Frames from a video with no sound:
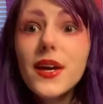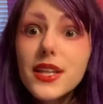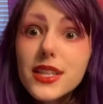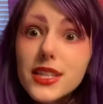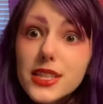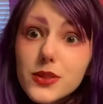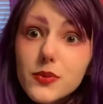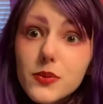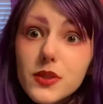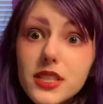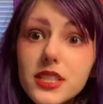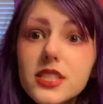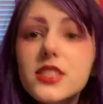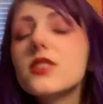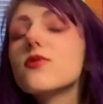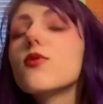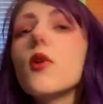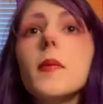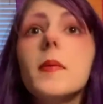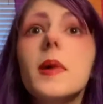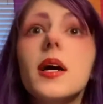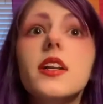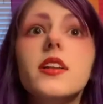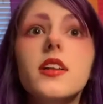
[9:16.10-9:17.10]

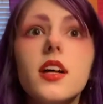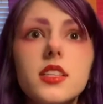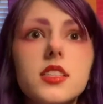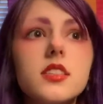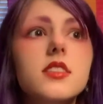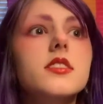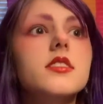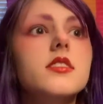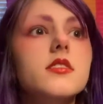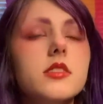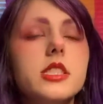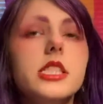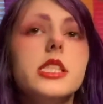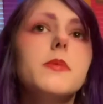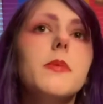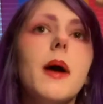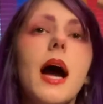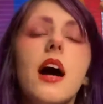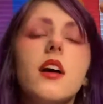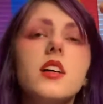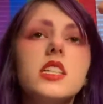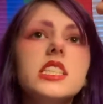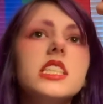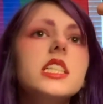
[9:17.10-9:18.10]
from another Sleek
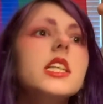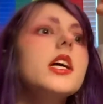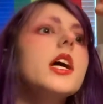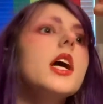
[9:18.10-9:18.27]
palette.